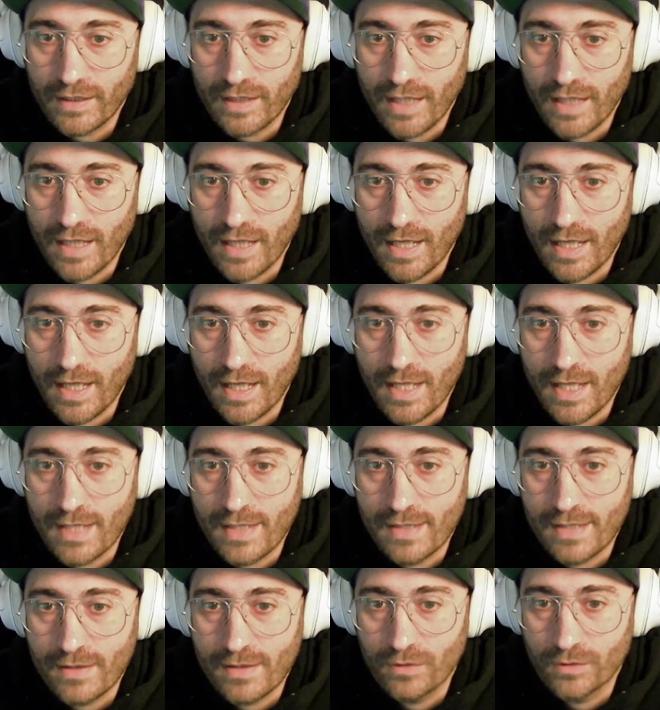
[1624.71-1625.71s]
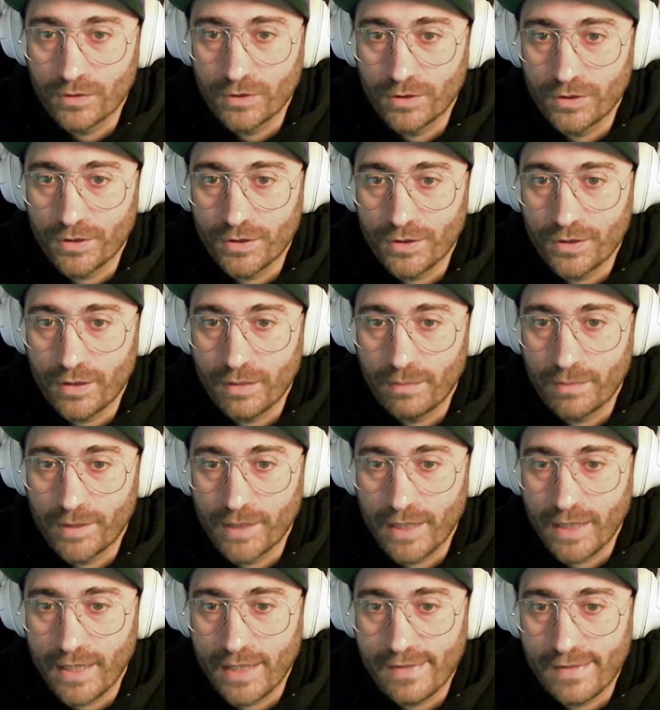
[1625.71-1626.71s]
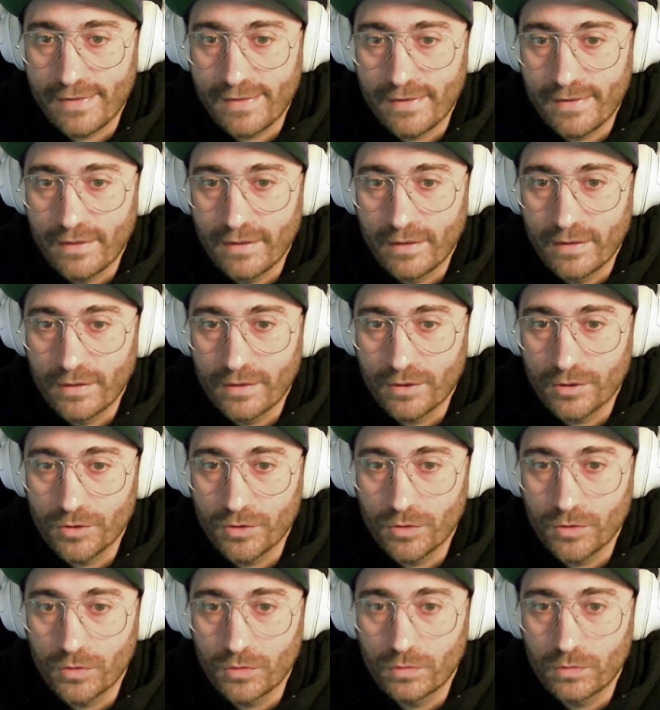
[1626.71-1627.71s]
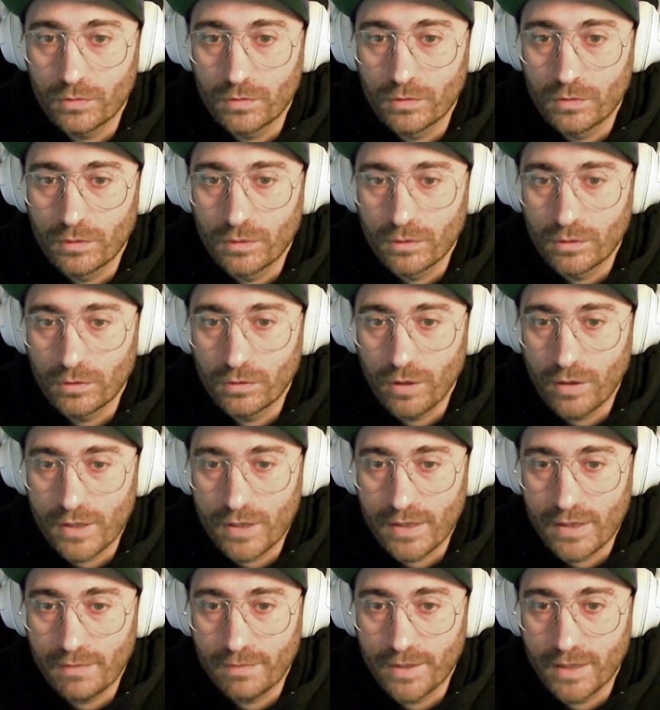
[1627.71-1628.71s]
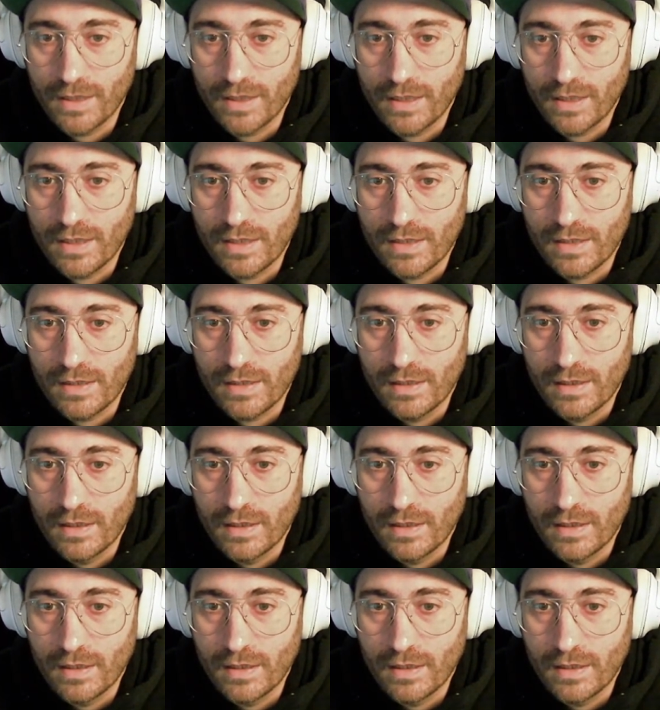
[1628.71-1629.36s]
as other updates to do. So accept these,